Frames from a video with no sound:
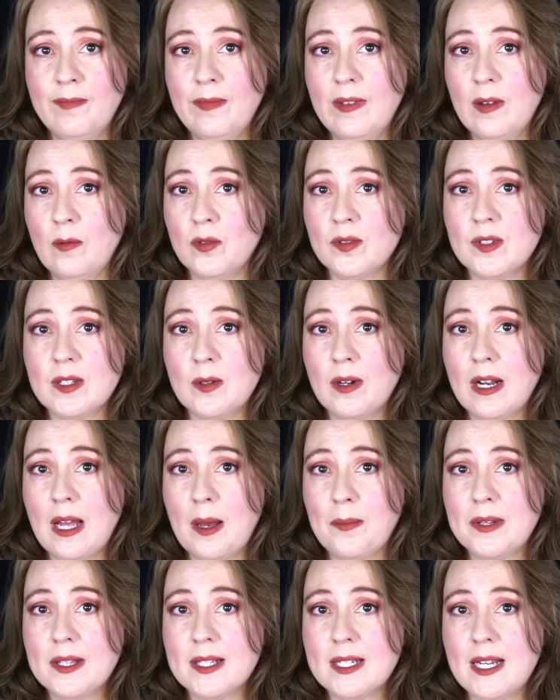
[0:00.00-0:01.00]
And we'll see what
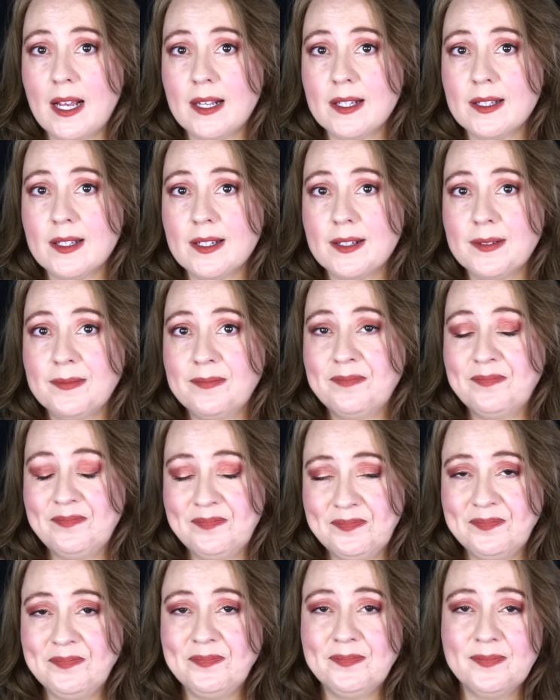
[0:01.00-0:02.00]
happens next.
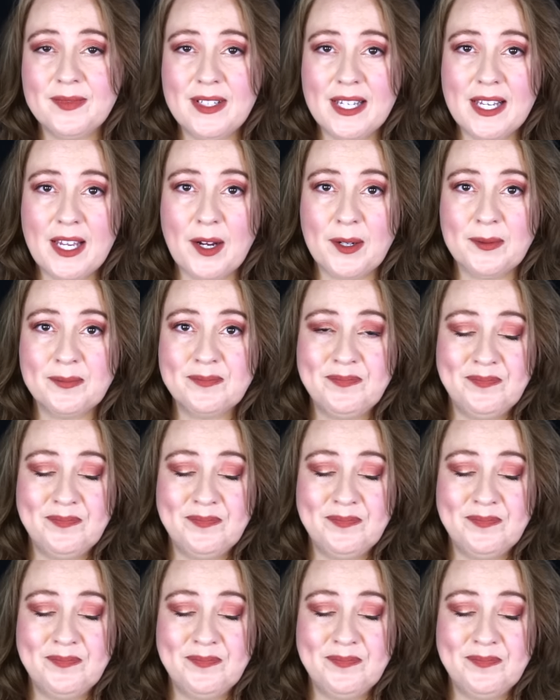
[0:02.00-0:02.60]
Take care.